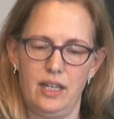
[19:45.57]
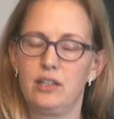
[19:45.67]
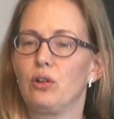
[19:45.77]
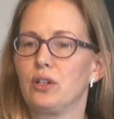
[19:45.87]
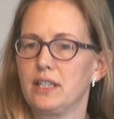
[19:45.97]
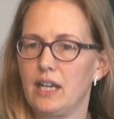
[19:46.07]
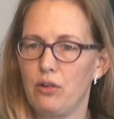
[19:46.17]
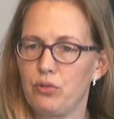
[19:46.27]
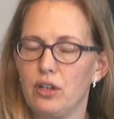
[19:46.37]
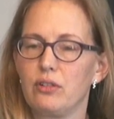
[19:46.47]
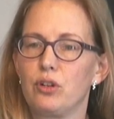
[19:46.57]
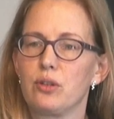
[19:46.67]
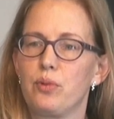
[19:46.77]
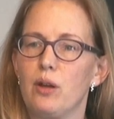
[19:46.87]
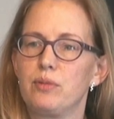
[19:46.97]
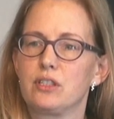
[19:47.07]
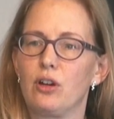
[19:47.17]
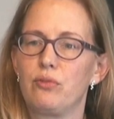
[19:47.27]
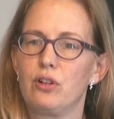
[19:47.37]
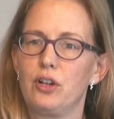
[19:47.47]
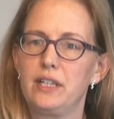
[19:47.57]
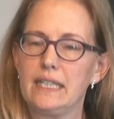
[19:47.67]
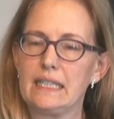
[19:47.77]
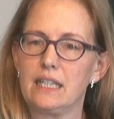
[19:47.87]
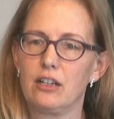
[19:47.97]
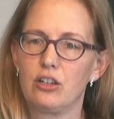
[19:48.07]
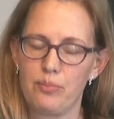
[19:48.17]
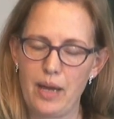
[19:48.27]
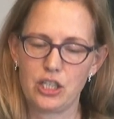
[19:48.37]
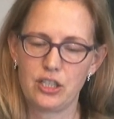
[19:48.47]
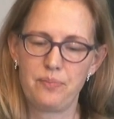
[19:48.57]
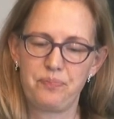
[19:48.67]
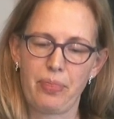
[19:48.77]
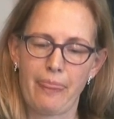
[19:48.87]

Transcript: in order now for, for the purpose of learning uh, compassion,